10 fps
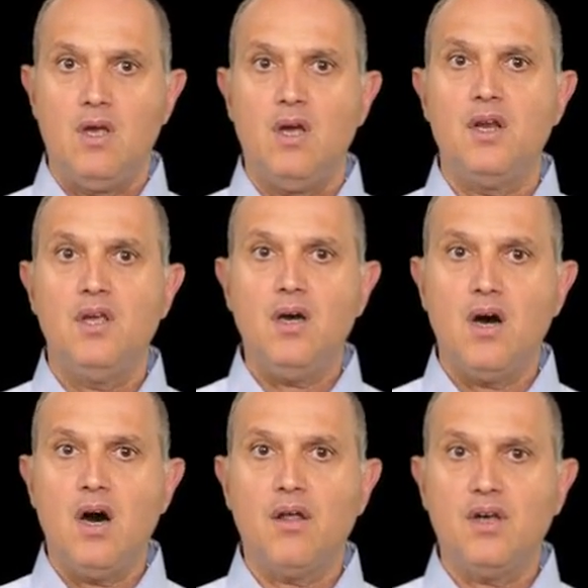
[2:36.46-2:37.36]
And here
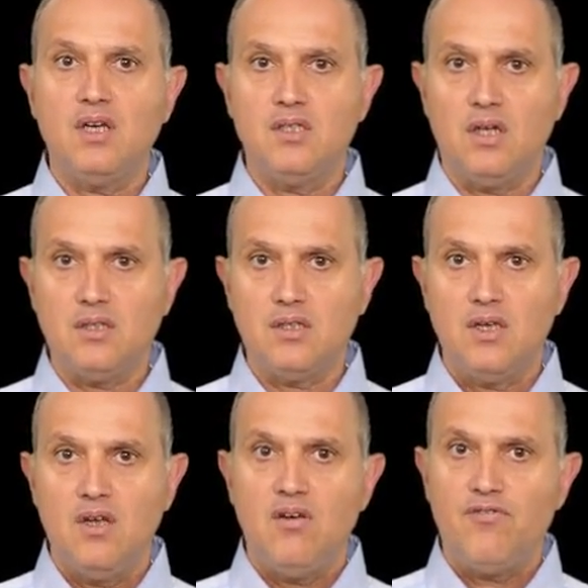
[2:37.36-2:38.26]
are the results,
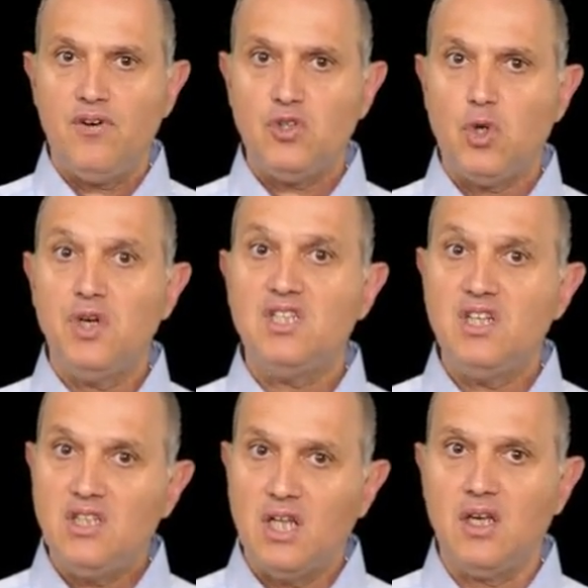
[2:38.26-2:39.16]
first on a
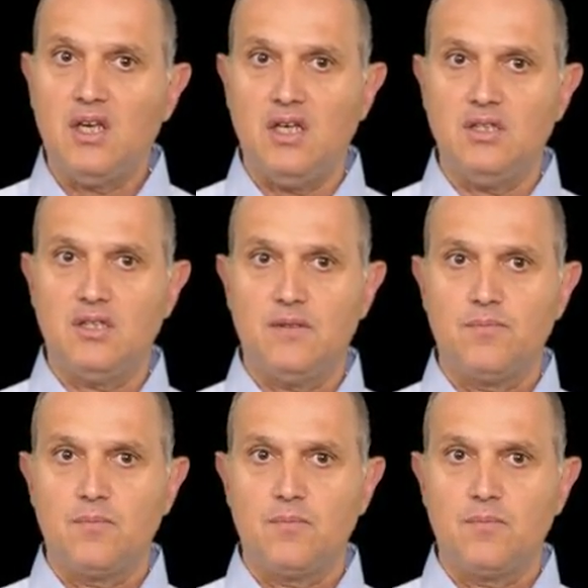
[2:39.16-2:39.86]
synthetic case.